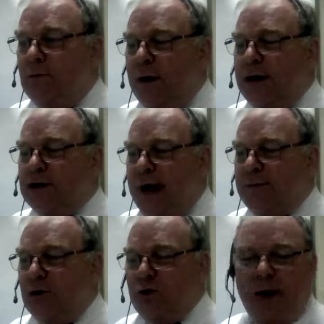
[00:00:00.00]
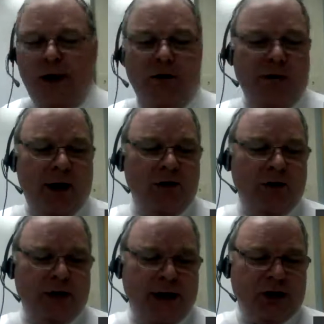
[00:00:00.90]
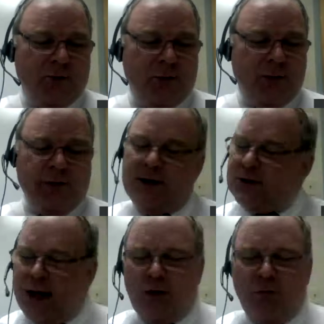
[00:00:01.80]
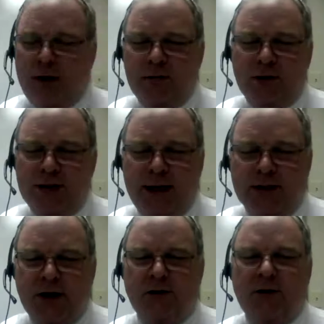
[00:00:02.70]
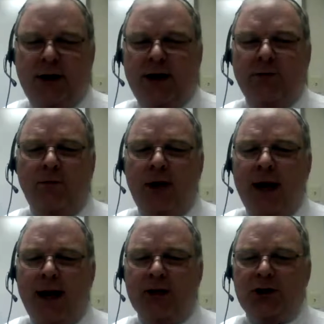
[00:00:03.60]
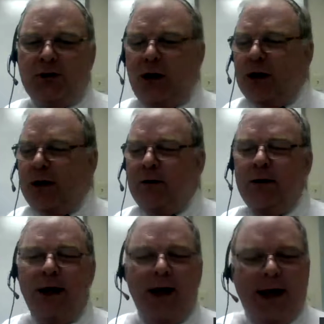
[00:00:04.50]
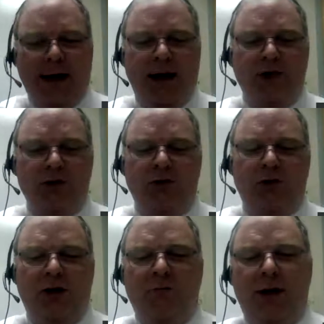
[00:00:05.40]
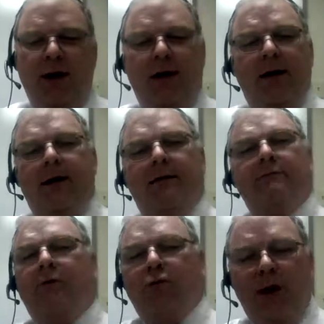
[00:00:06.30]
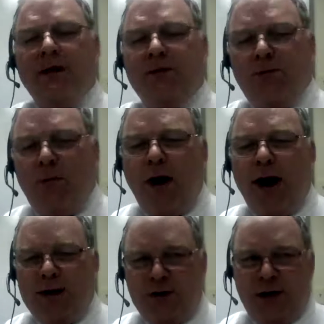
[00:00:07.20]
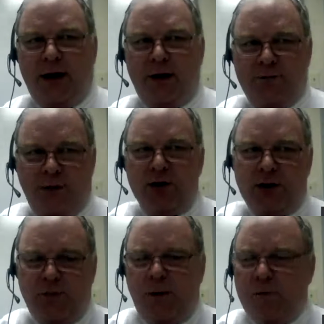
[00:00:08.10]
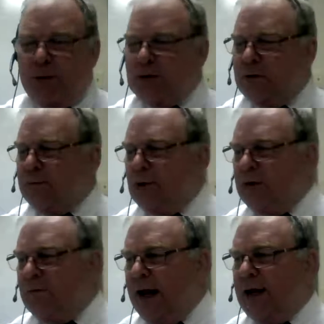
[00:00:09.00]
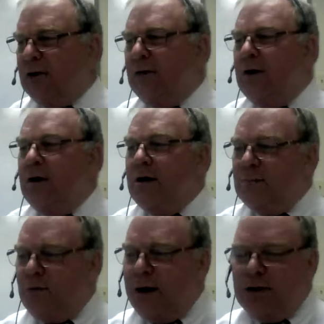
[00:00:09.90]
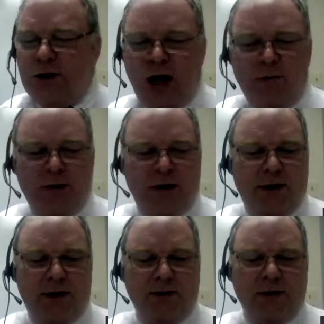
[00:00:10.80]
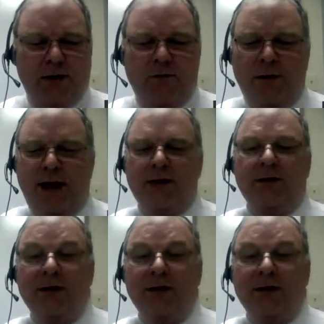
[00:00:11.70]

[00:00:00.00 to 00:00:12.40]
read chapter 12 in your textbook. It's not going to be on the test other than what I asked you earlier. I need you to give me a reason why it's there as far as the purpose of the book of Daniel. But read your commentaries on that.